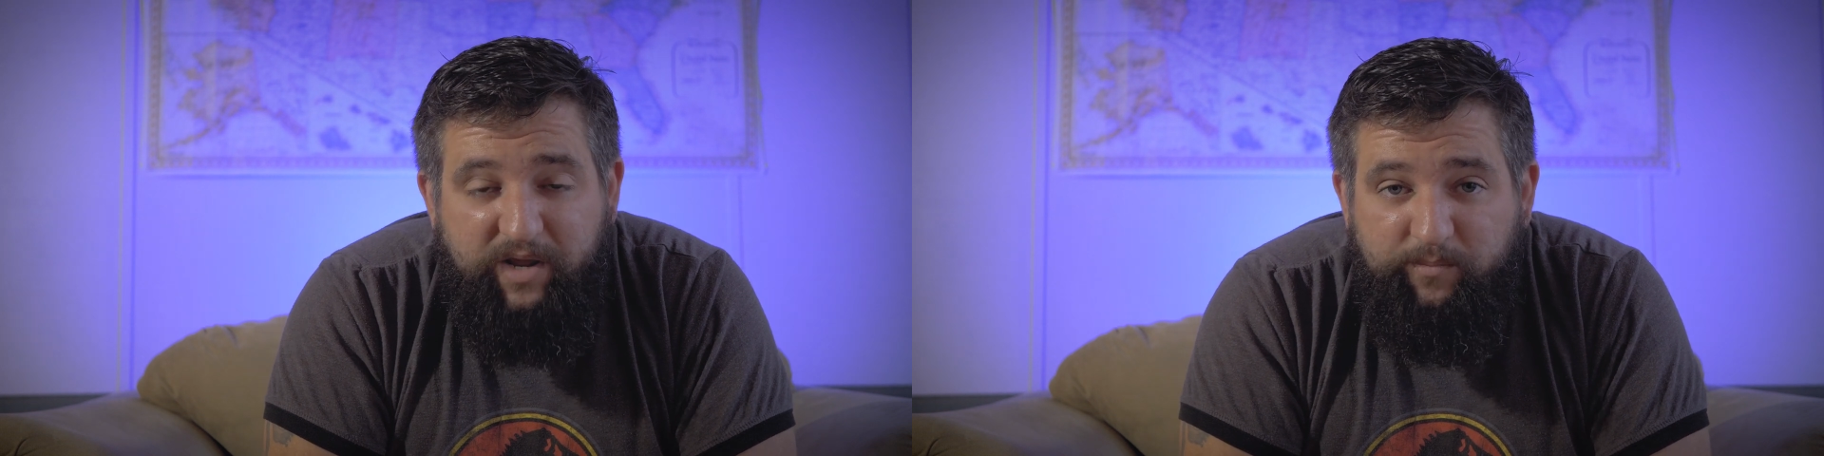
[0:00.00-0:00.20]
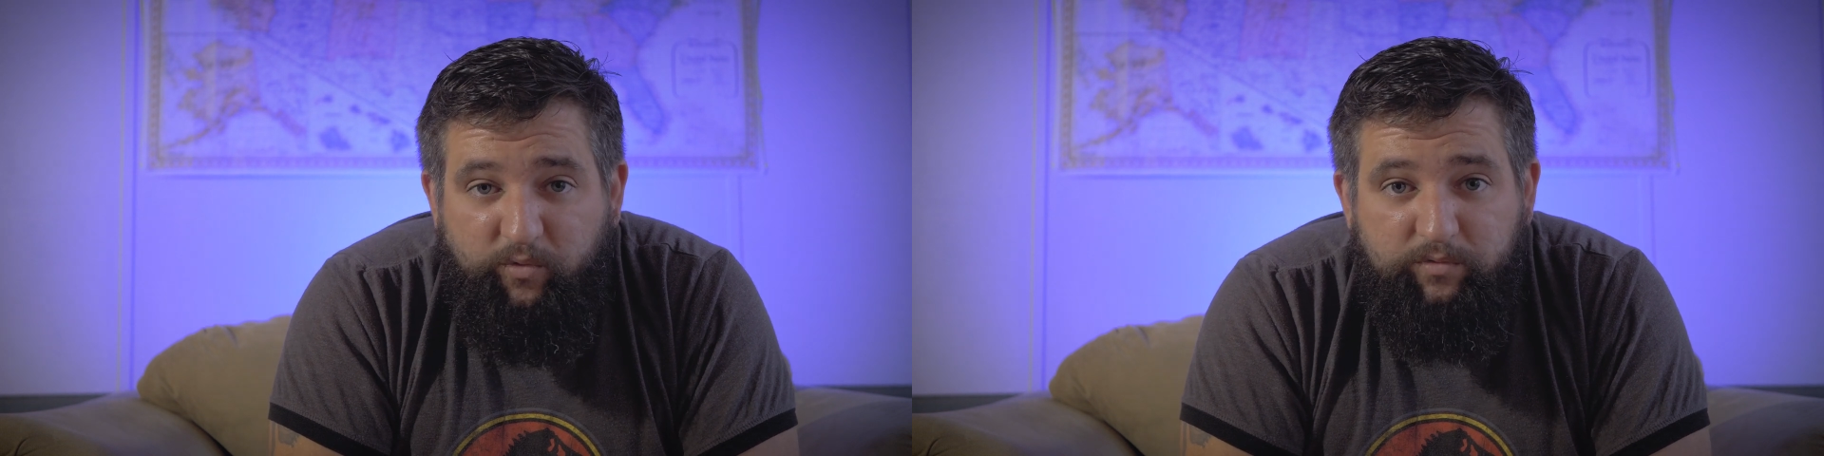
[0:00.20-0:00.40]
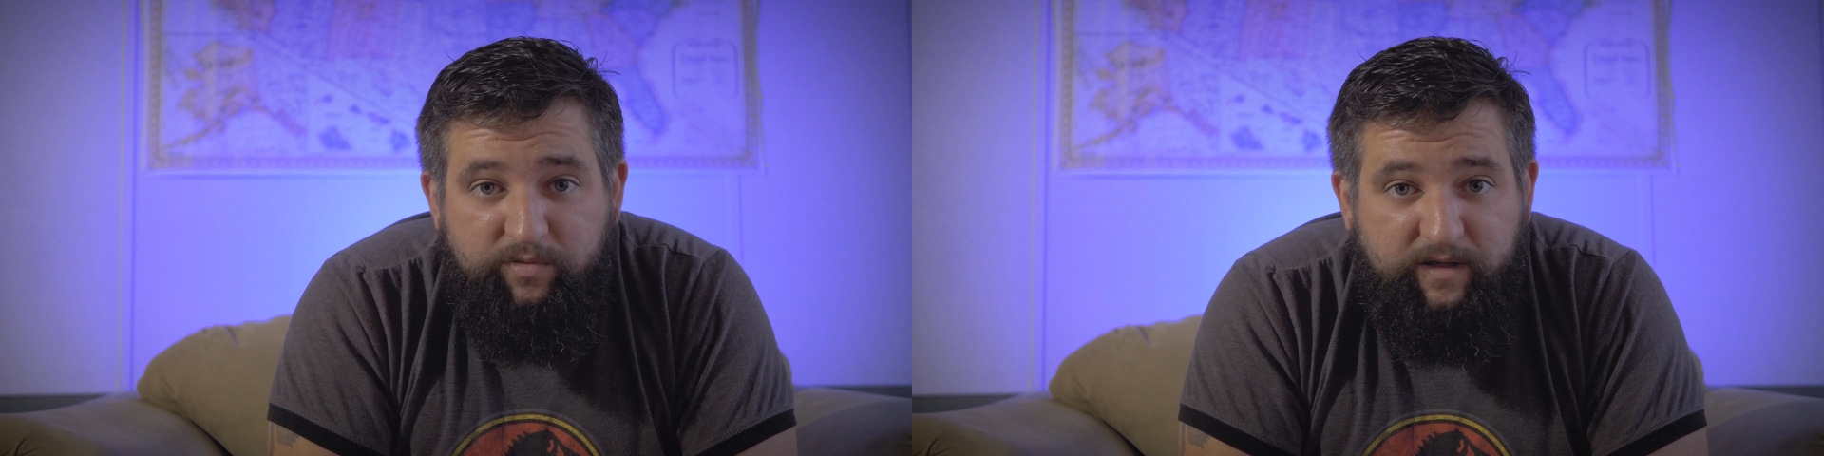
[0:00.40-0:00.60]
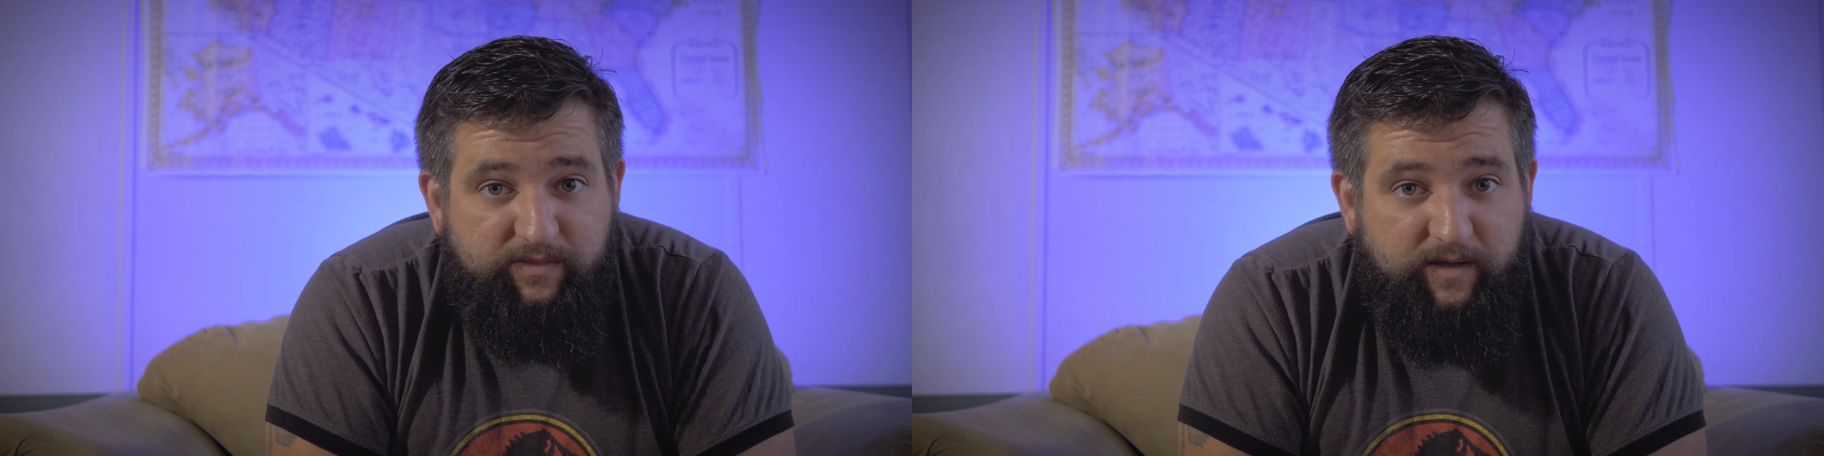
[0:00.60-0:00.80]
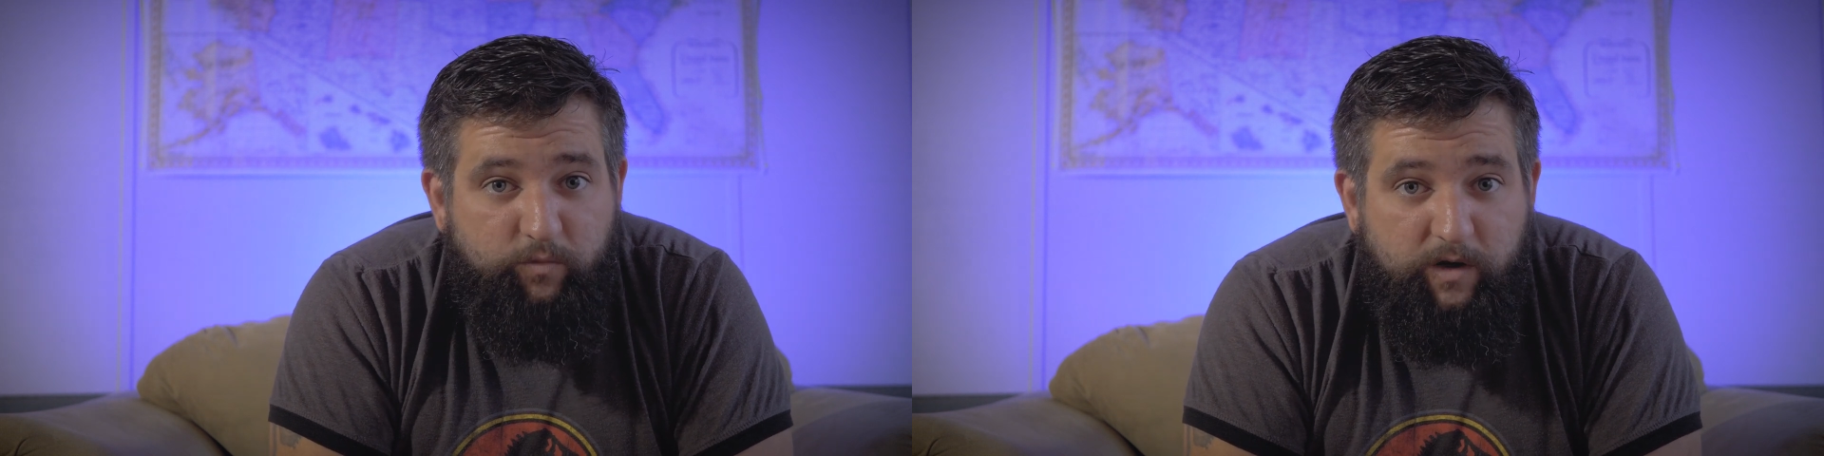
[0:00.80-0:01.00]
people think
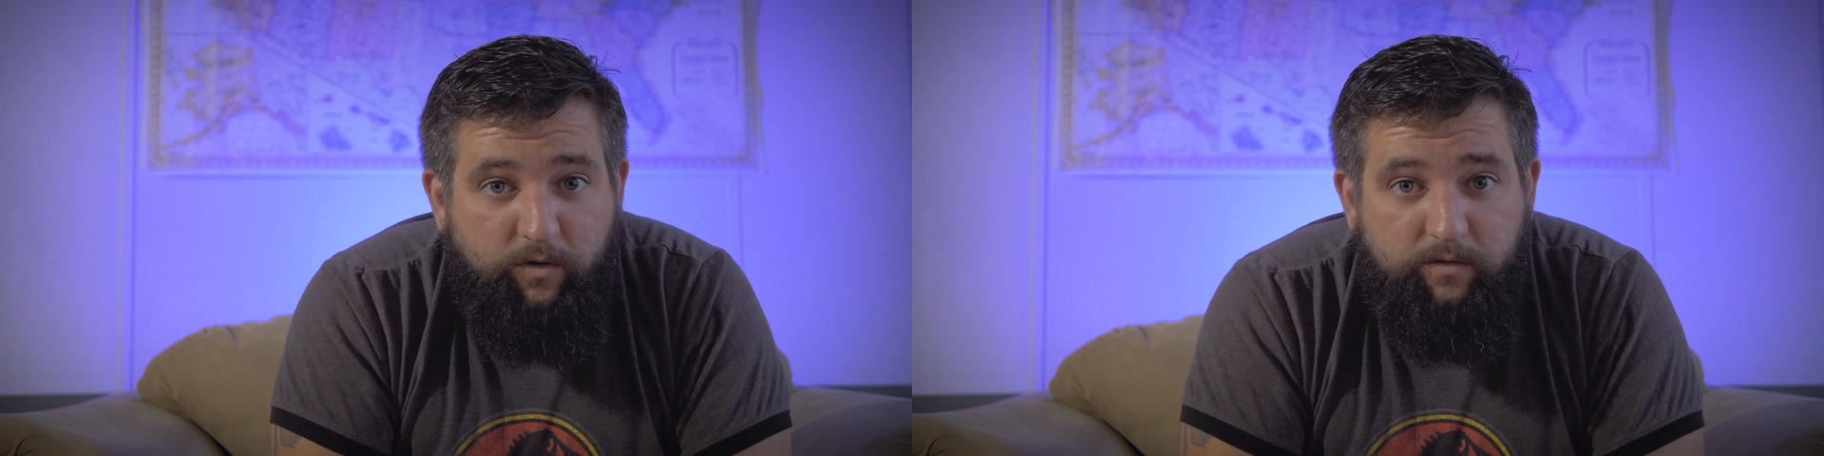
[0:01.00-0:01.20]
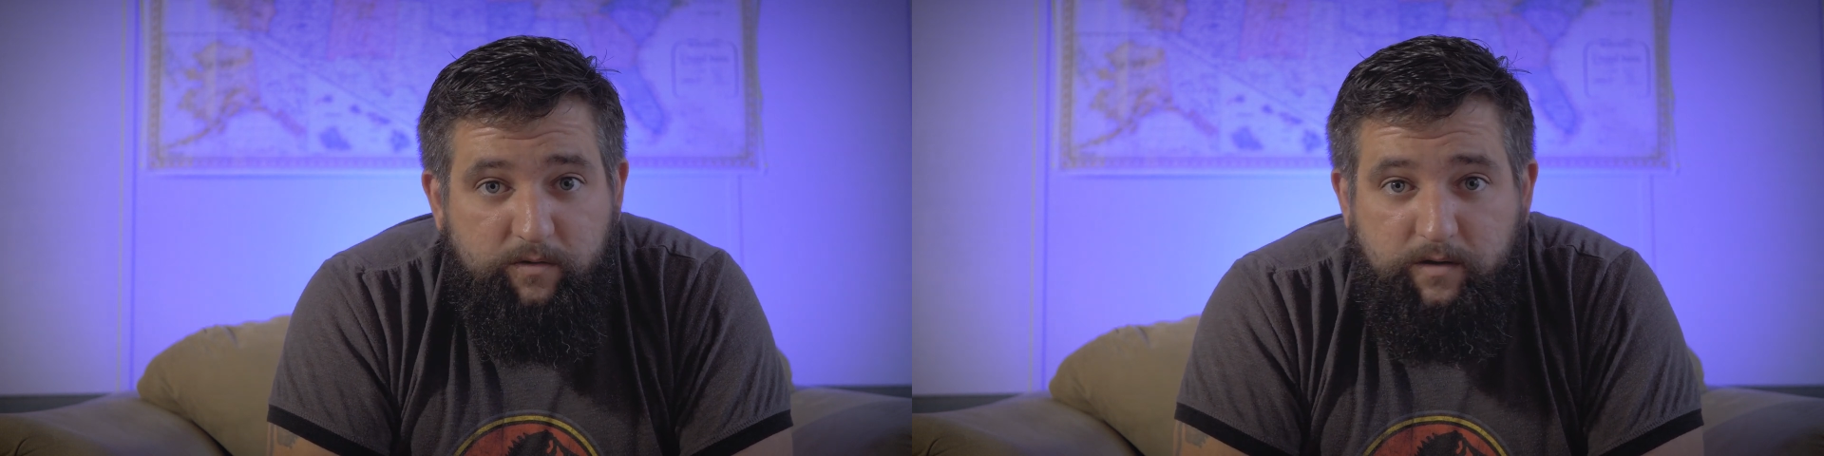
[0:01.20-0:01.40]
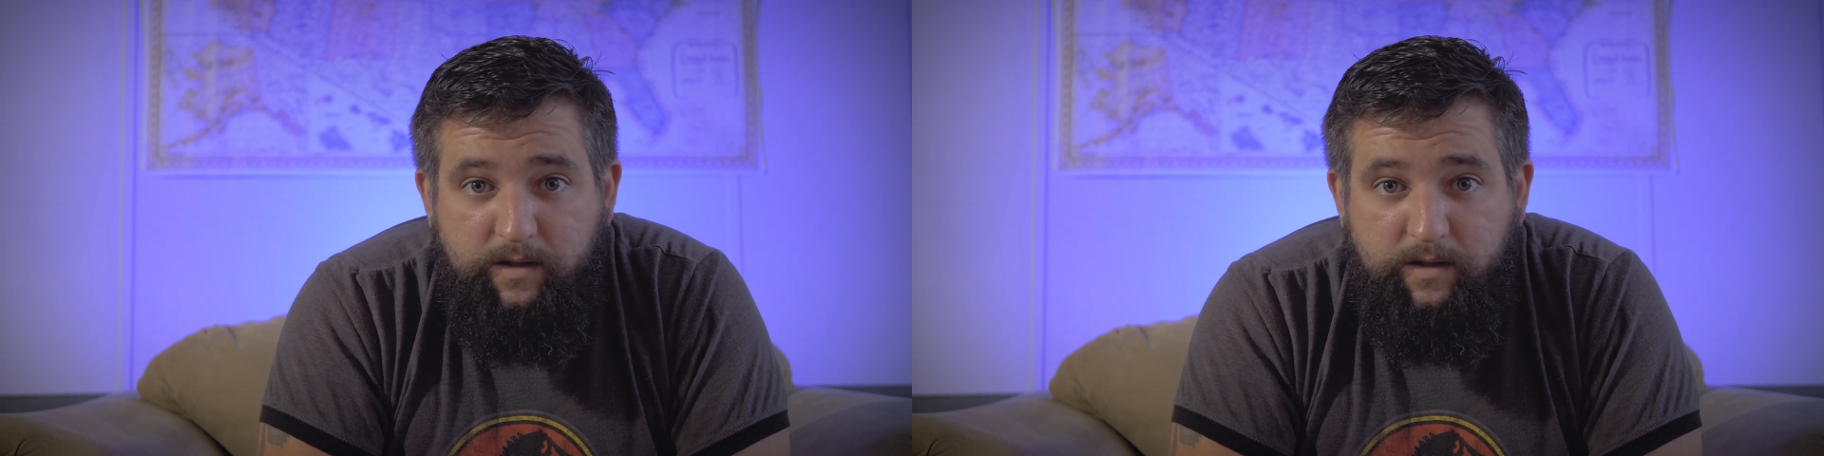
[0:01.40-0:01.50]
they will.